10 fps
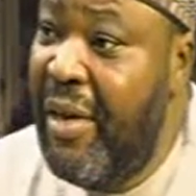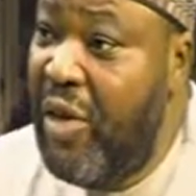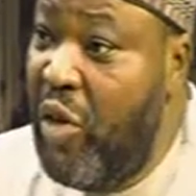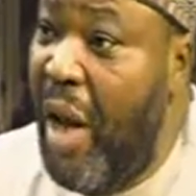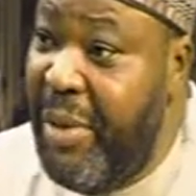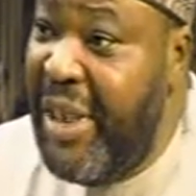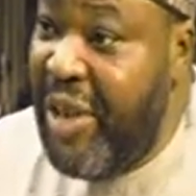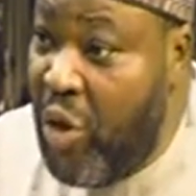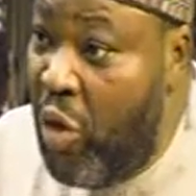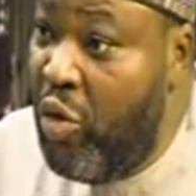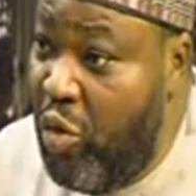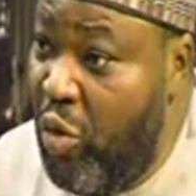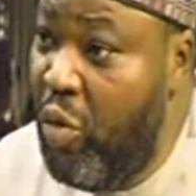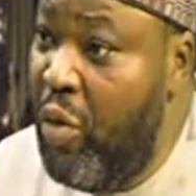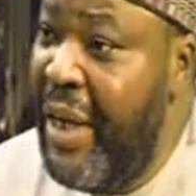subsection
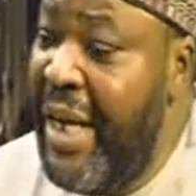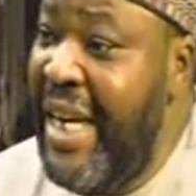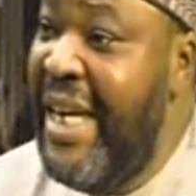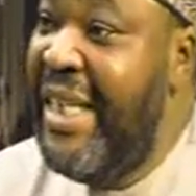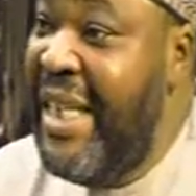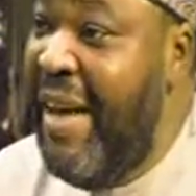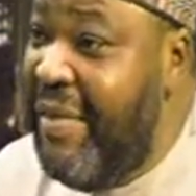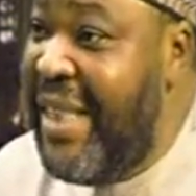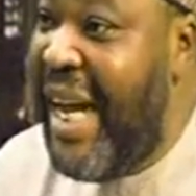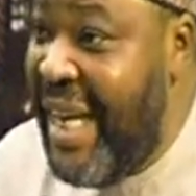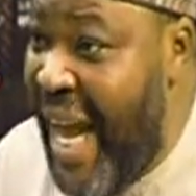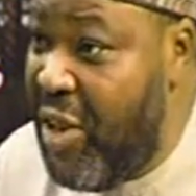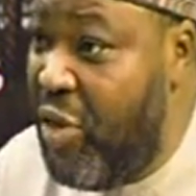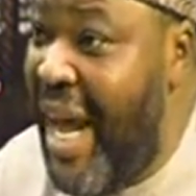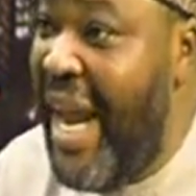2, it gives the
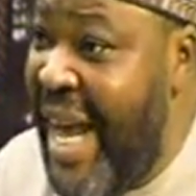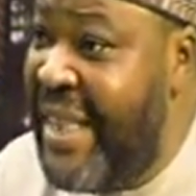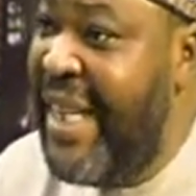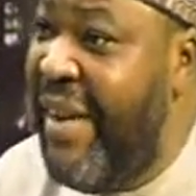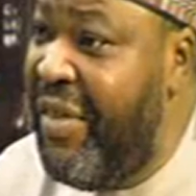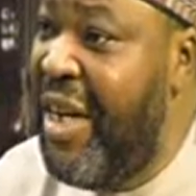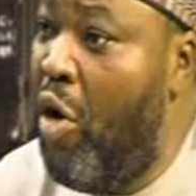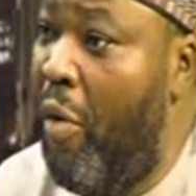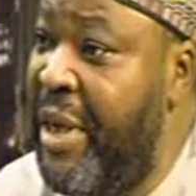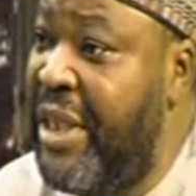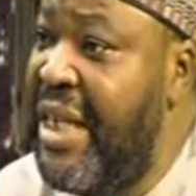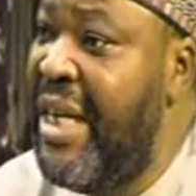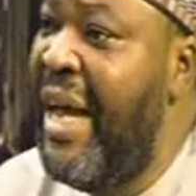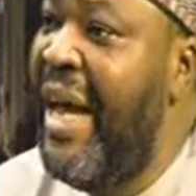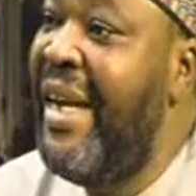National Executive Committee